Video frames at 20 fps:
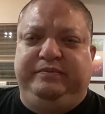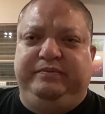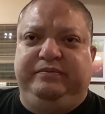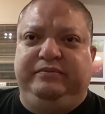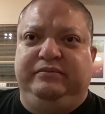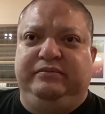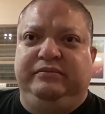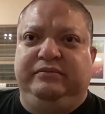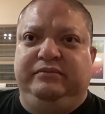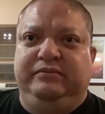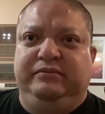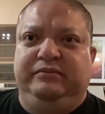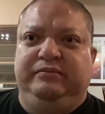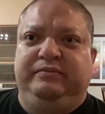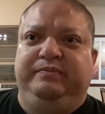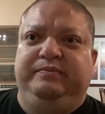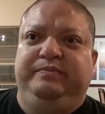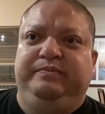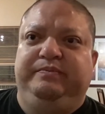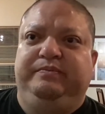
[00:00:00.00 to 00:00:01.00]

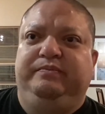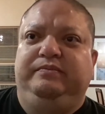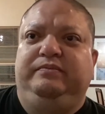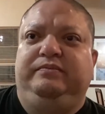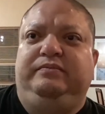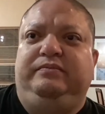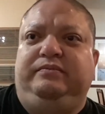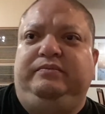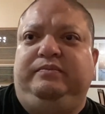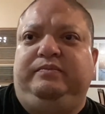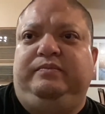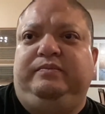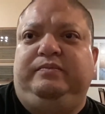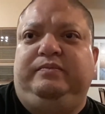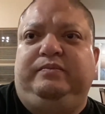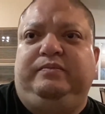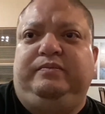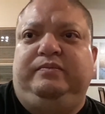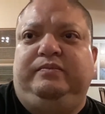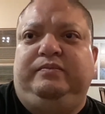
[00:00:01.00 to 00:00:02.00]

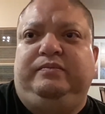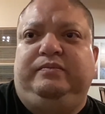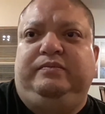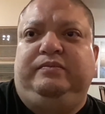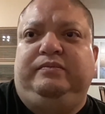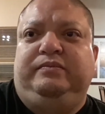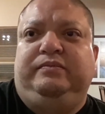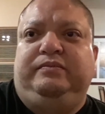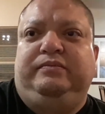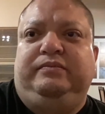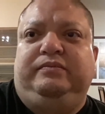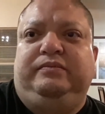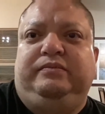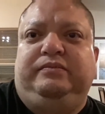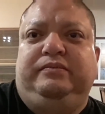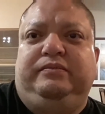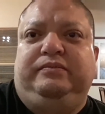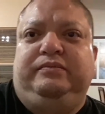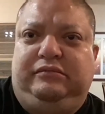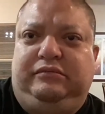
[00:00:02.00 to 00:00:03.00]

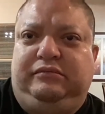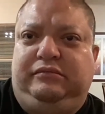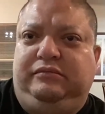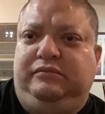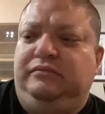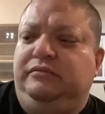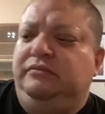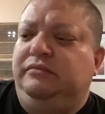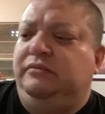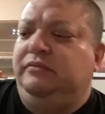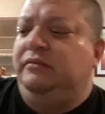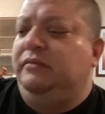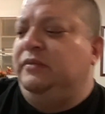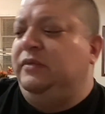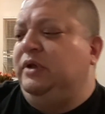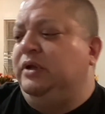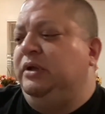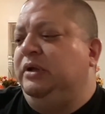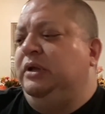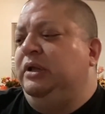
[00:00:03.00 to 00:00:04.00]

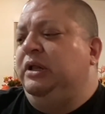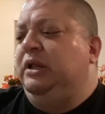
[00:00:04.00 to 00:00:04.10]
(no one is talking)